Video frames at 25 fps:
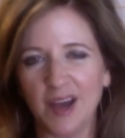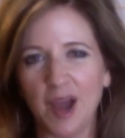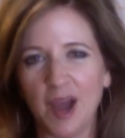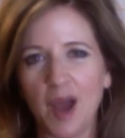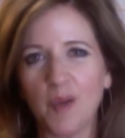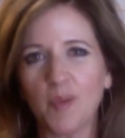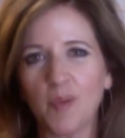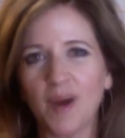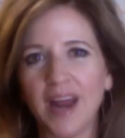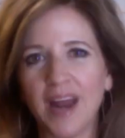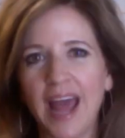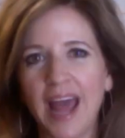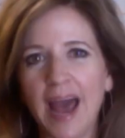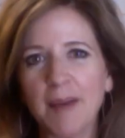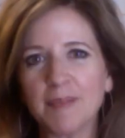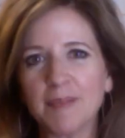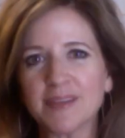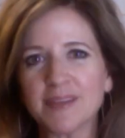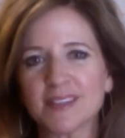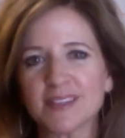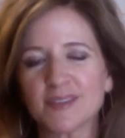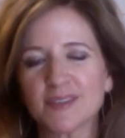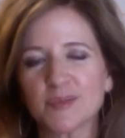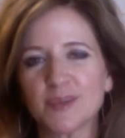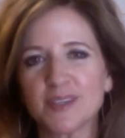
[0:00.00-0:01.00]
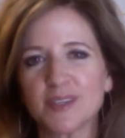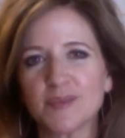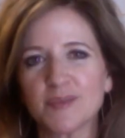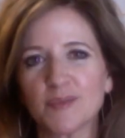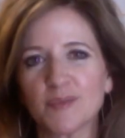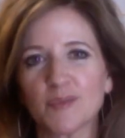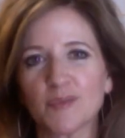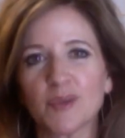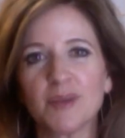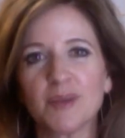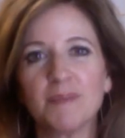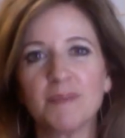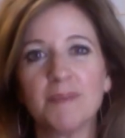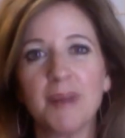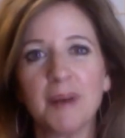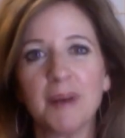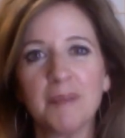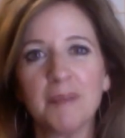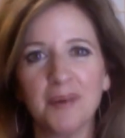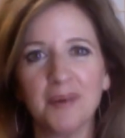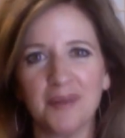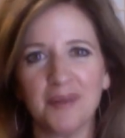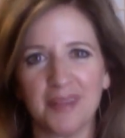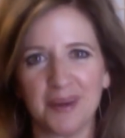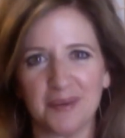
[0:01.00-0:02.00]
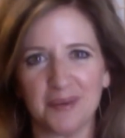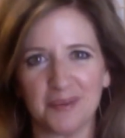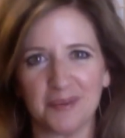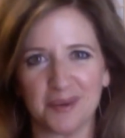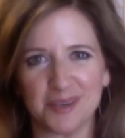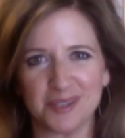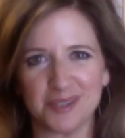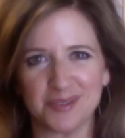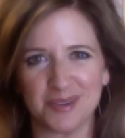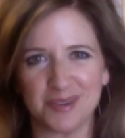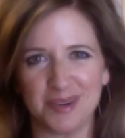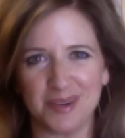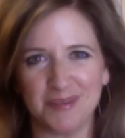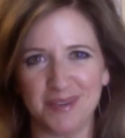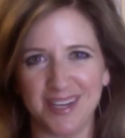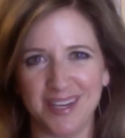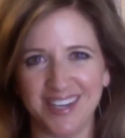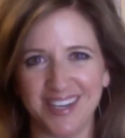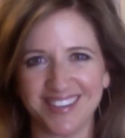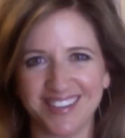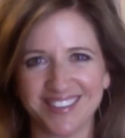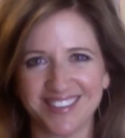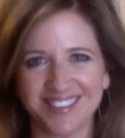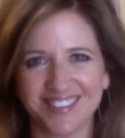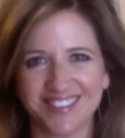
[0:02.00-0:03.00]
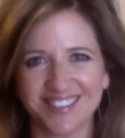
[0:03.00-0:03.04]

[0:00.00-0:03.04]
And what happens is we remember that we're dreaming.